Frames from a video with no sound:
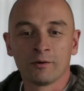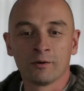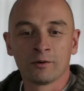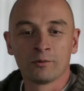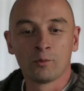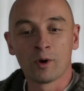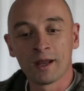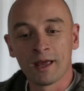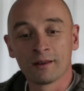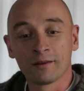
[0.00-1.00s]
On one
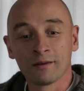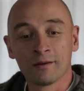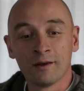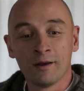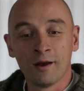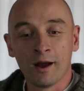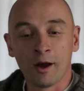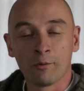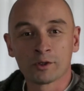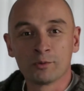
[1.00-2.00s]
hand,
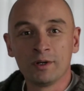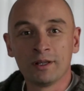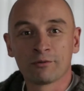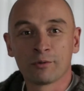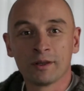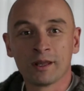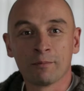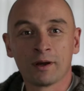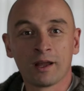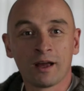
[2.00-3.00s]
I was really afraid that
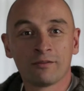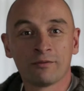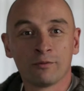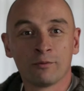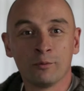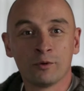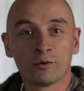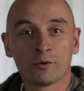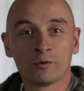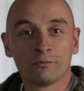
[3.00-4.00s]
my life
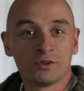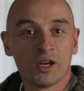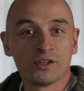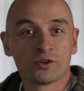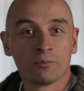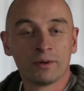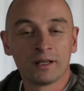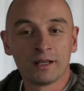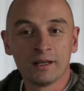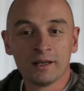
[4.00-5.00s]
would change
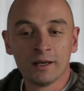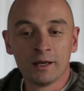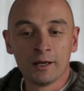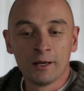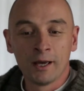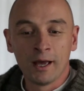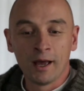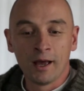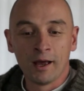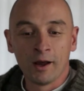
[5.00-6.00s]
completely.
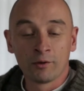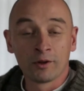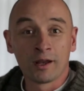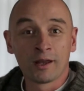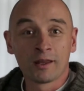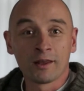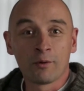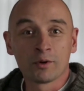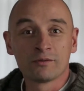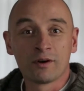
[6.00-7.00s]
Uh, on the other hand, I
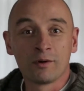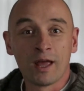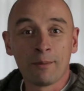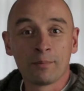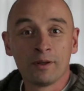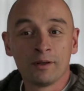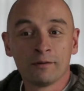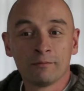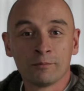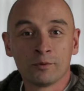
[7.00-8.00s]
was very happy
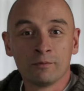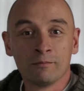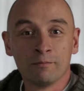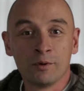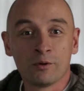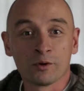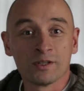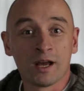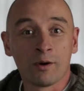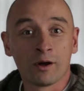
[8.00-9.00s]
because
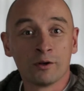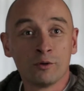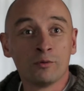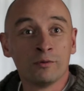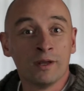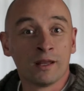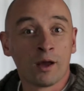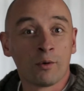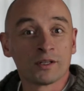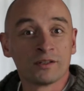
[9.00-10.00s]
now I knew that I
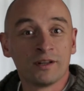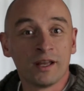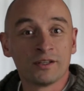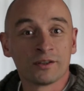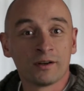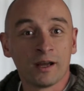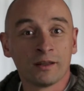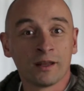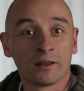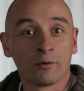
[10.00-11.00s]
was in danger
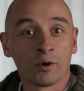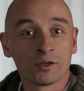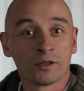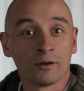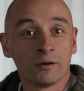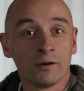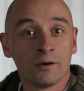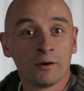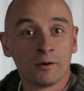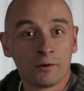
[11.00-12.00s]
and that there was a
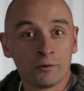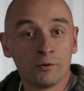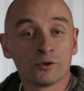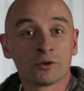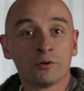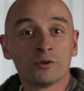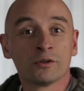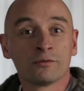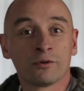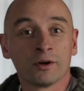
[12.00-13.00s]
good
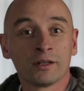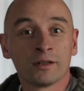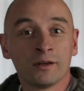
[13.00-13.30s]
solution for it.